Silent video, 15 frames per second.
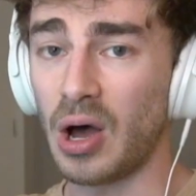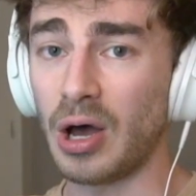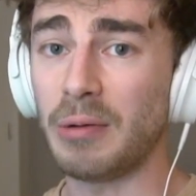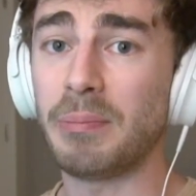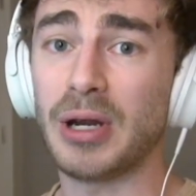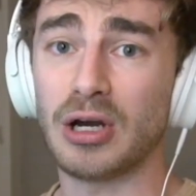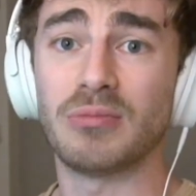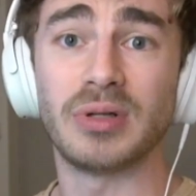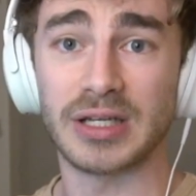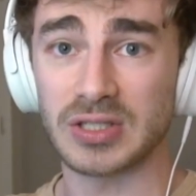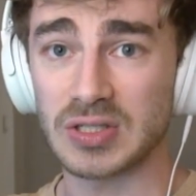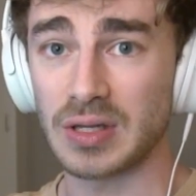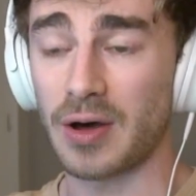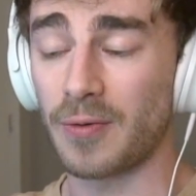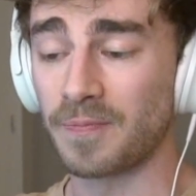unbearably
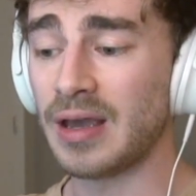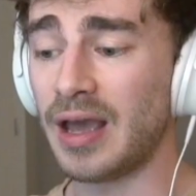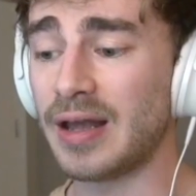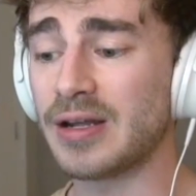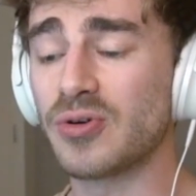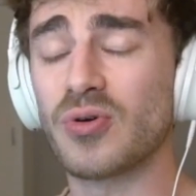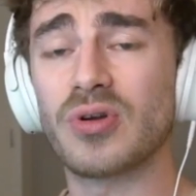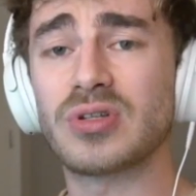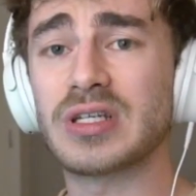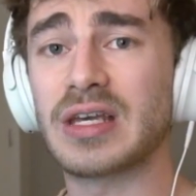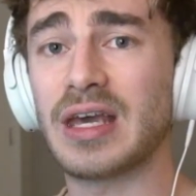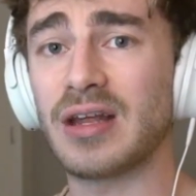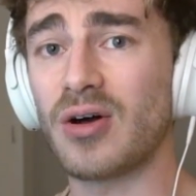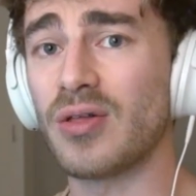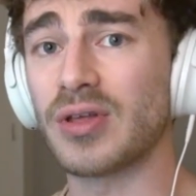slow. And in order to
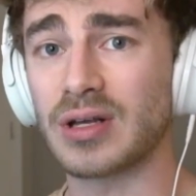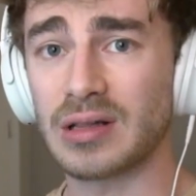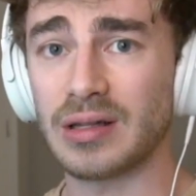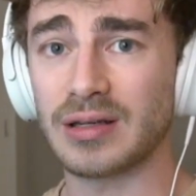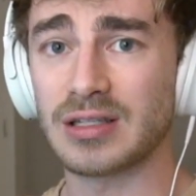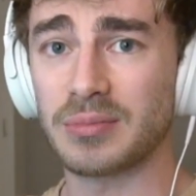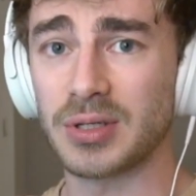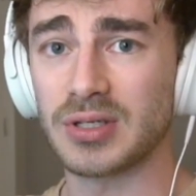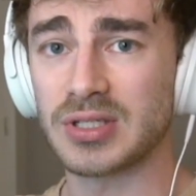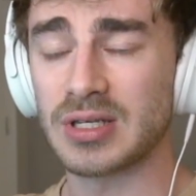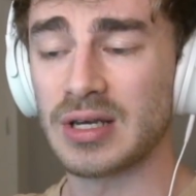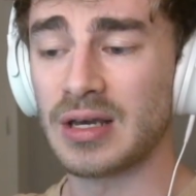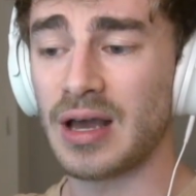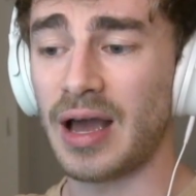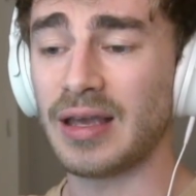get all the
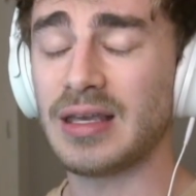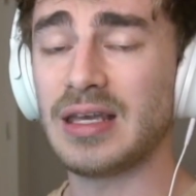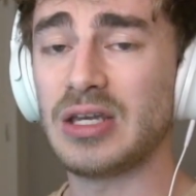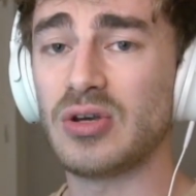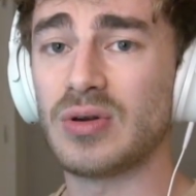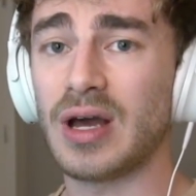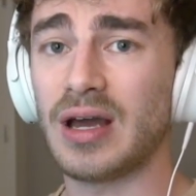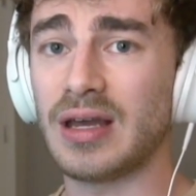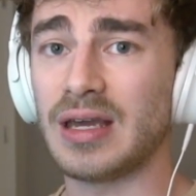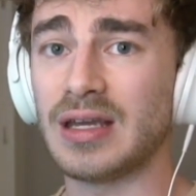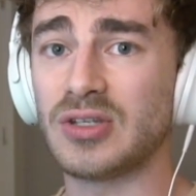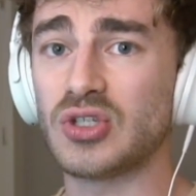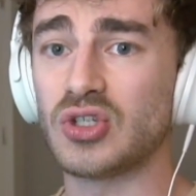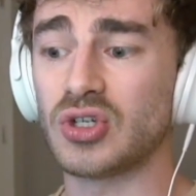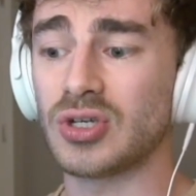collectibles, I kid you not,
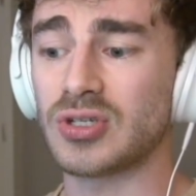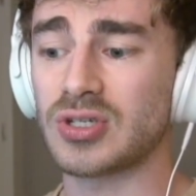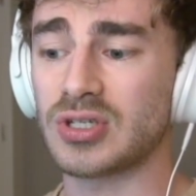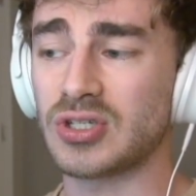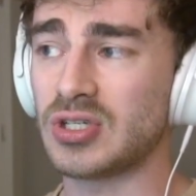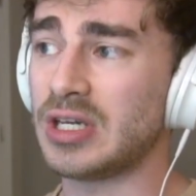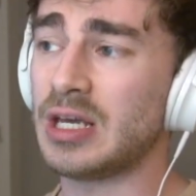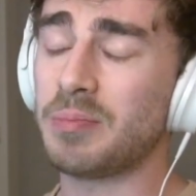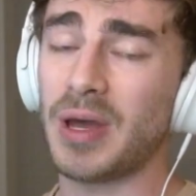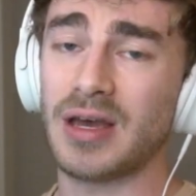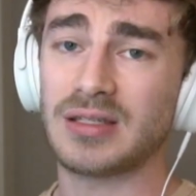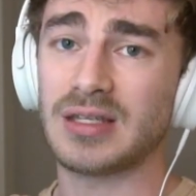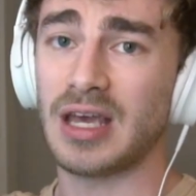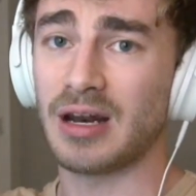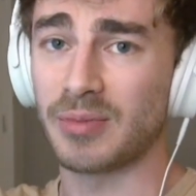it's just sneak
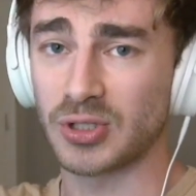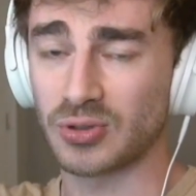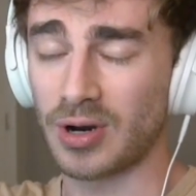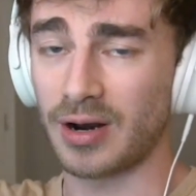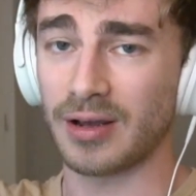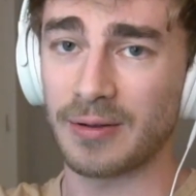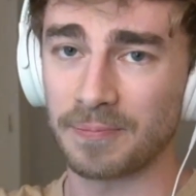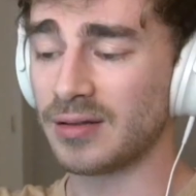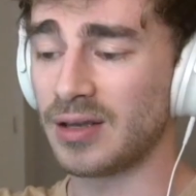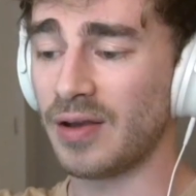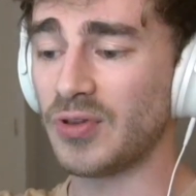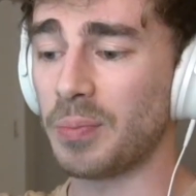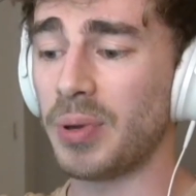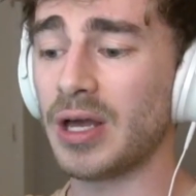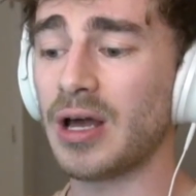past the animatronic. You
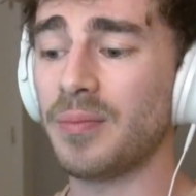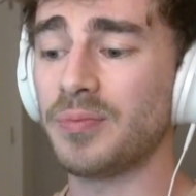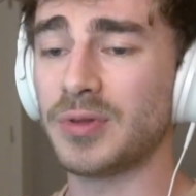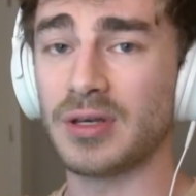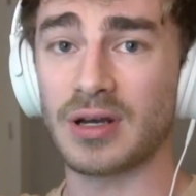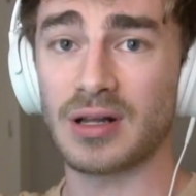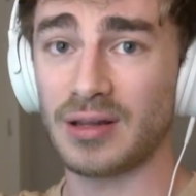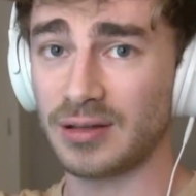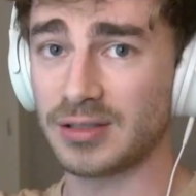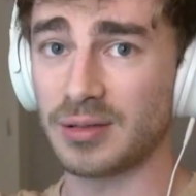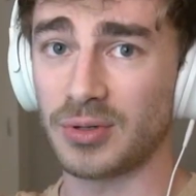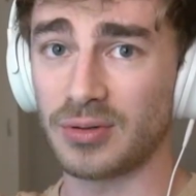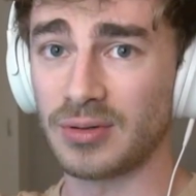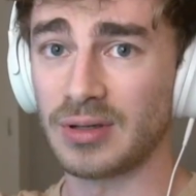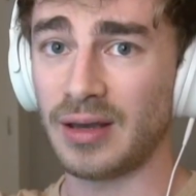have to pick up the
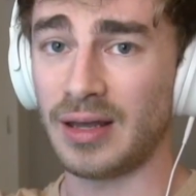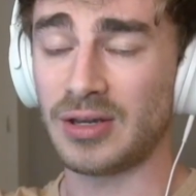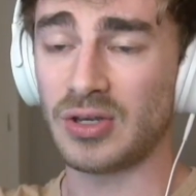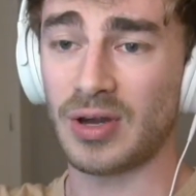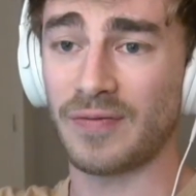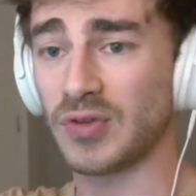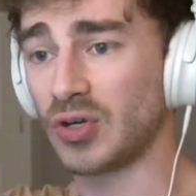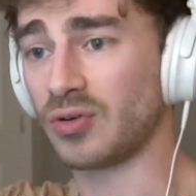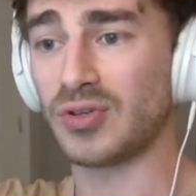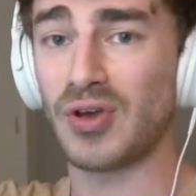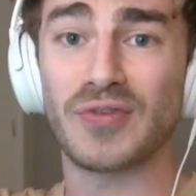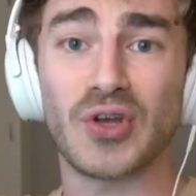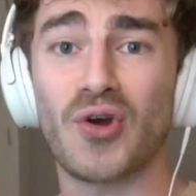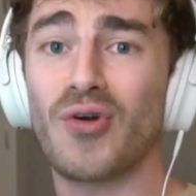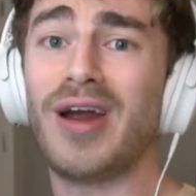collectible, and you have
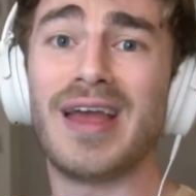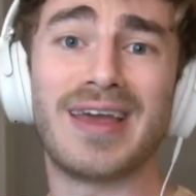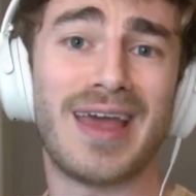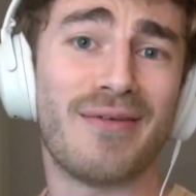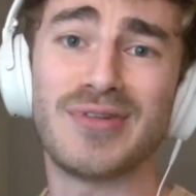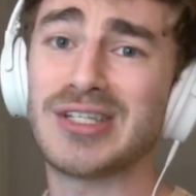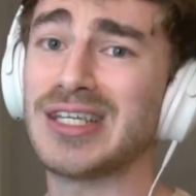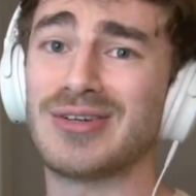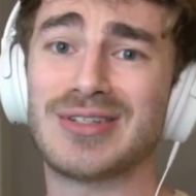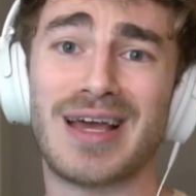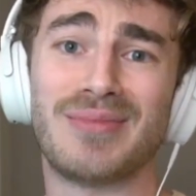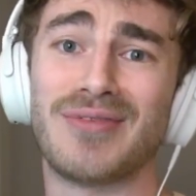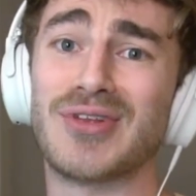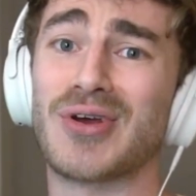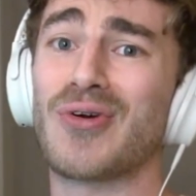to crank every single
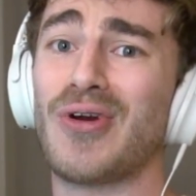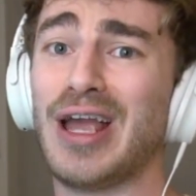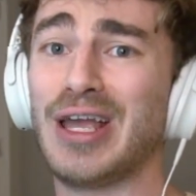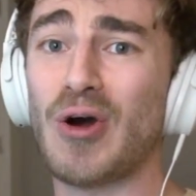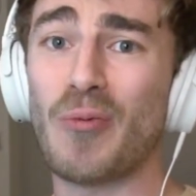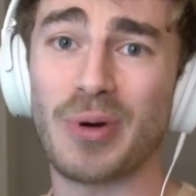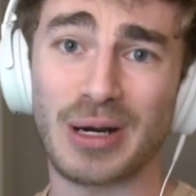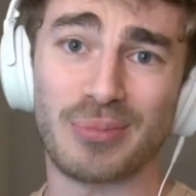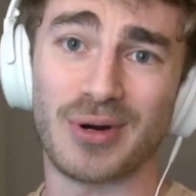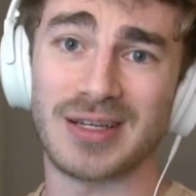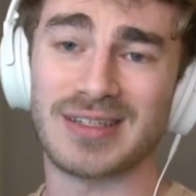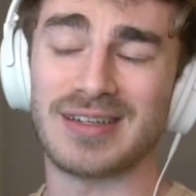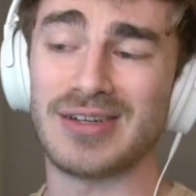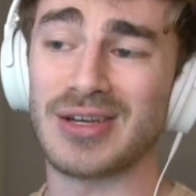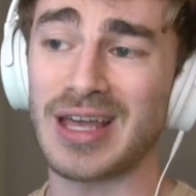time. You have to crank open a
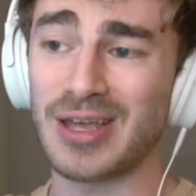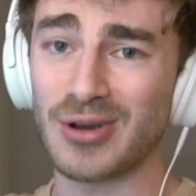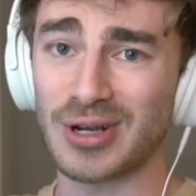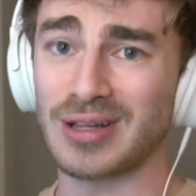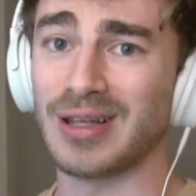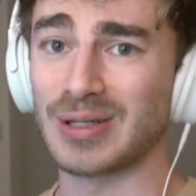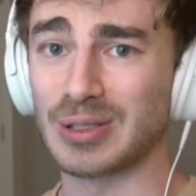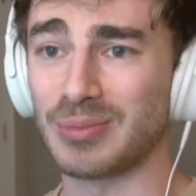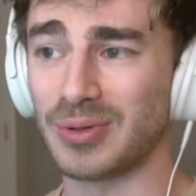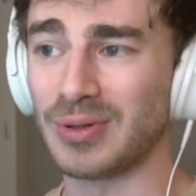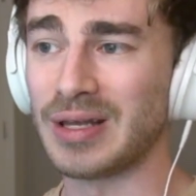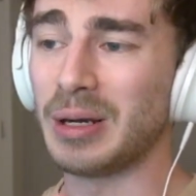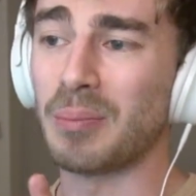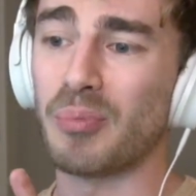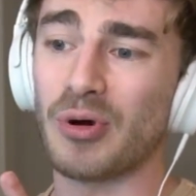present. You get your
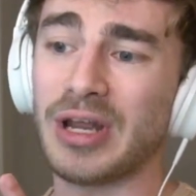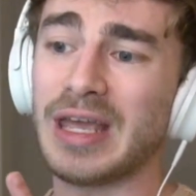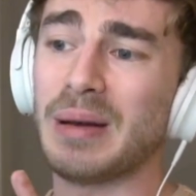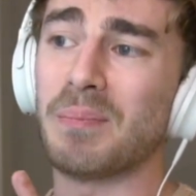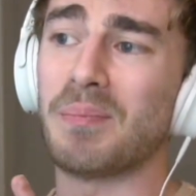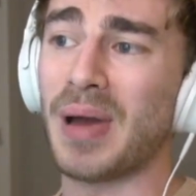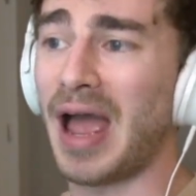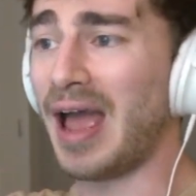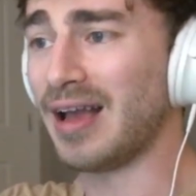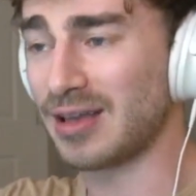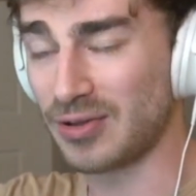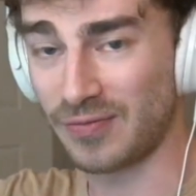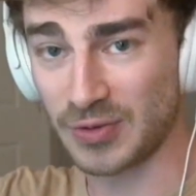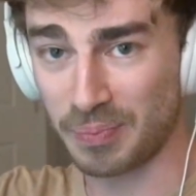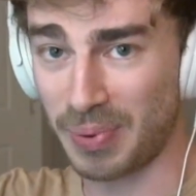collectible, bring it back.
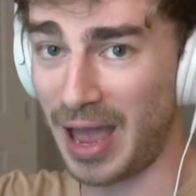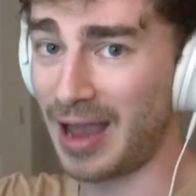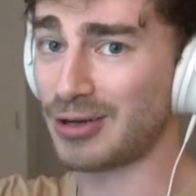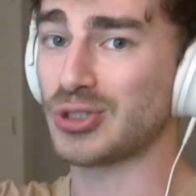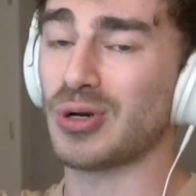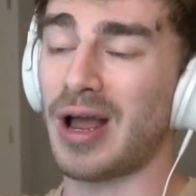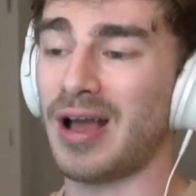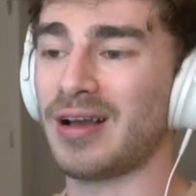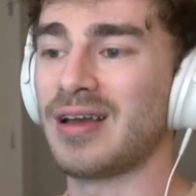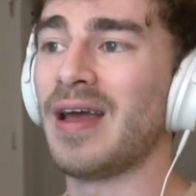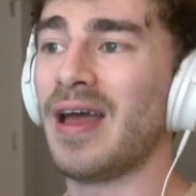You have to backtrack,